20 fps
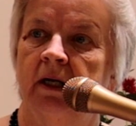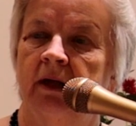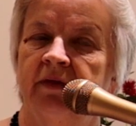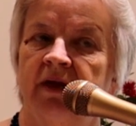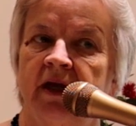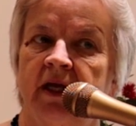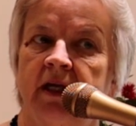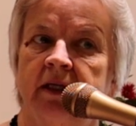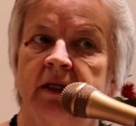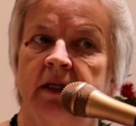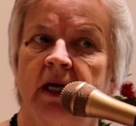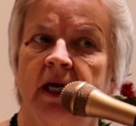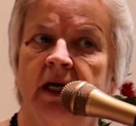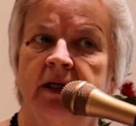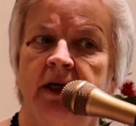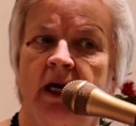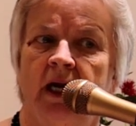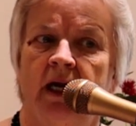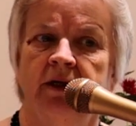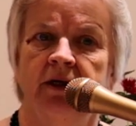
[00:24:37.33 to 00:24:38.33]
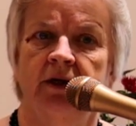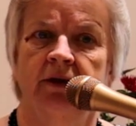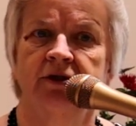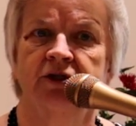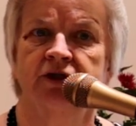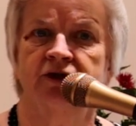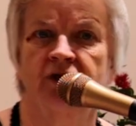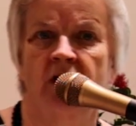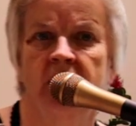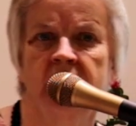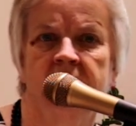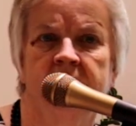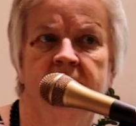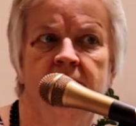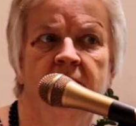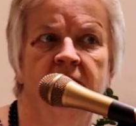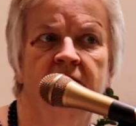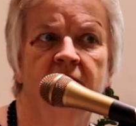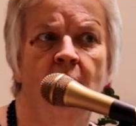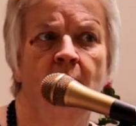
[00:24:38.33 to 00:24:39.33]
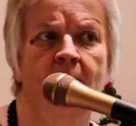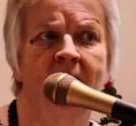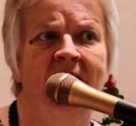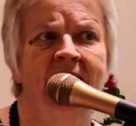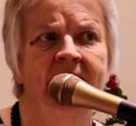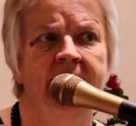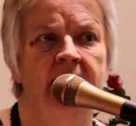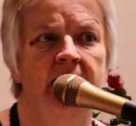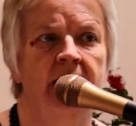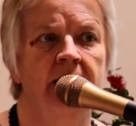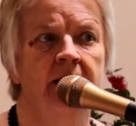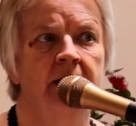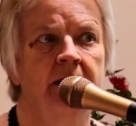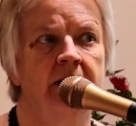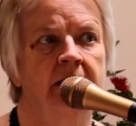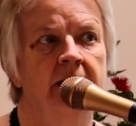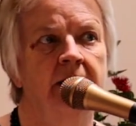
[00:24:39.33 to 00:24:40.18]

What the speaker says: then and you're struggling with obeying,